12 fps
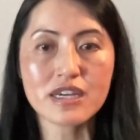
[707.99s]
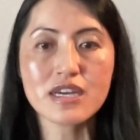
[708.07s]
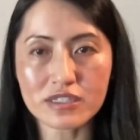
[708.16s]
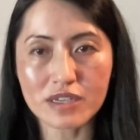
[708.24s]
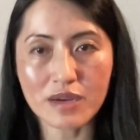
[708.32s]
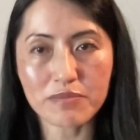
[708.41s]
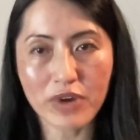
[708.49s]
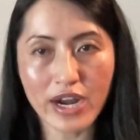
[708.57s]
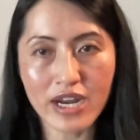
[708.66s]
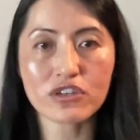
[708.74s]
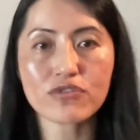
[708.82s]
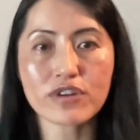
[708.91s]
system
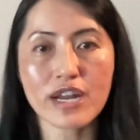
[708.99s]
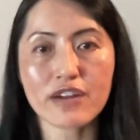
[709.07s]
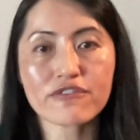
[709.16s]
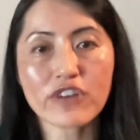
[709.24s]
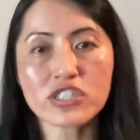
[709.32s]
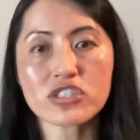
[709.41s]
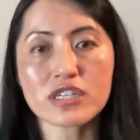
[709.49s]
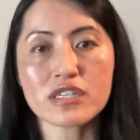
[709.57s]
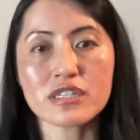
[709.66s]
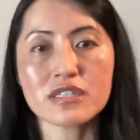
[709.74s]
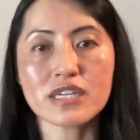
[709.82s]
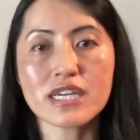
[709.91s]
and you're creating
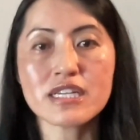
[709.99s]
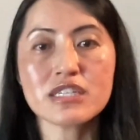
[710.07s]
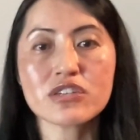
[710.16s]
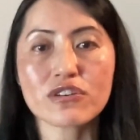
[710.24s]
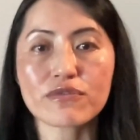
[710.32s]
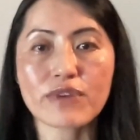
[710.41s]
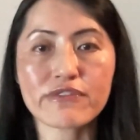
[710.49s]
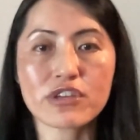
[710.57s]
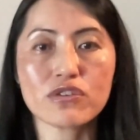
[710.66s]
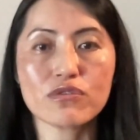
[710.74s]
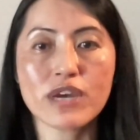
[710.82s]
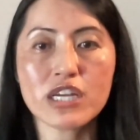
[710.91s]
friction in your
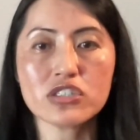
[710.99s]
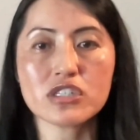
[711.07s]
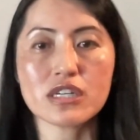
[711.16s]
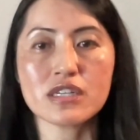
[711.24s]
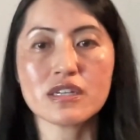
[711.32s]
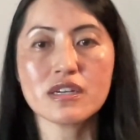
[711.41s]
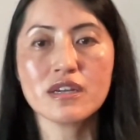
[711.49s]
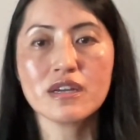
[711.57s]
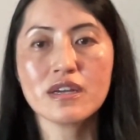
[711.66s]
revenue engine.